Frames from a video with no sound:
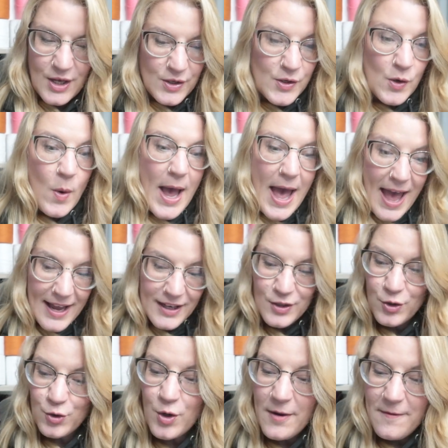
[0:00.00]
So
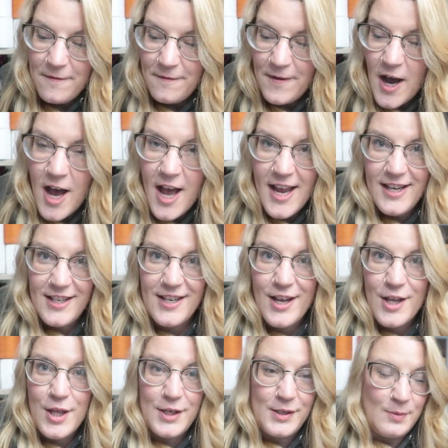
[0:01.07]
extra
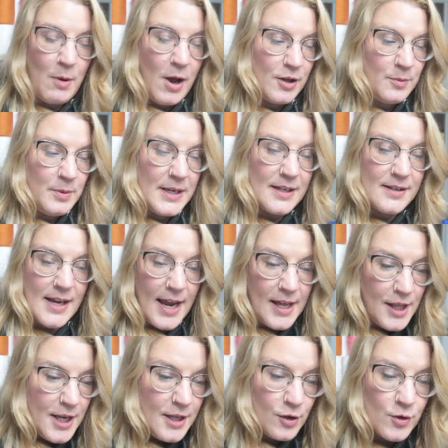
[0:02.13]
fun this month because I
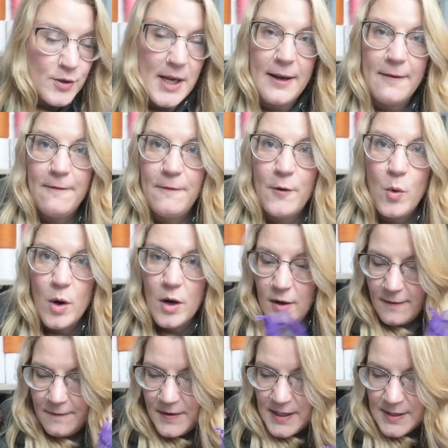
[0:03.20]
think there's like
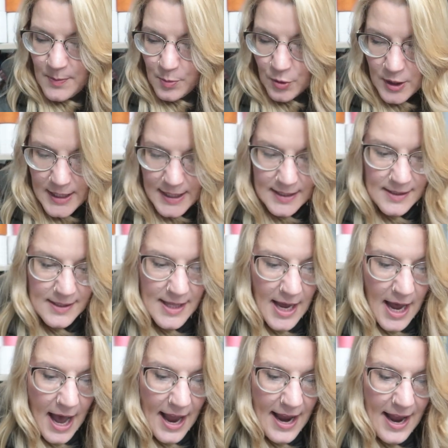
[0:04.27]
four of these breeds
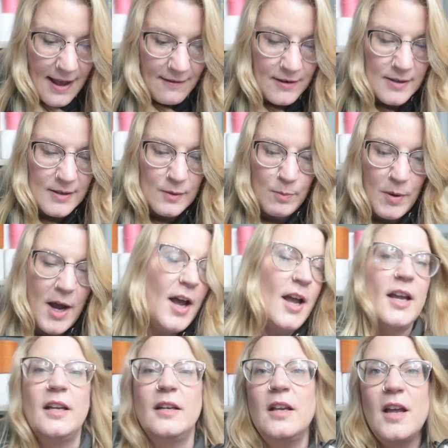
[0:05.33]
that I haven't
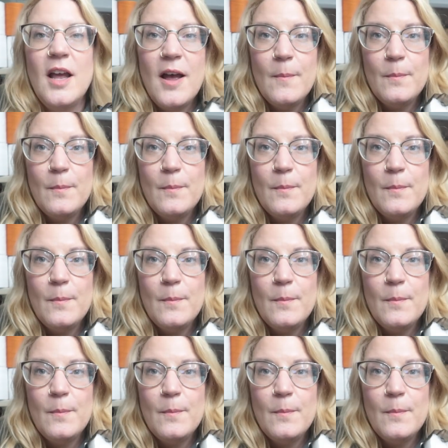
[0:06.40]
spun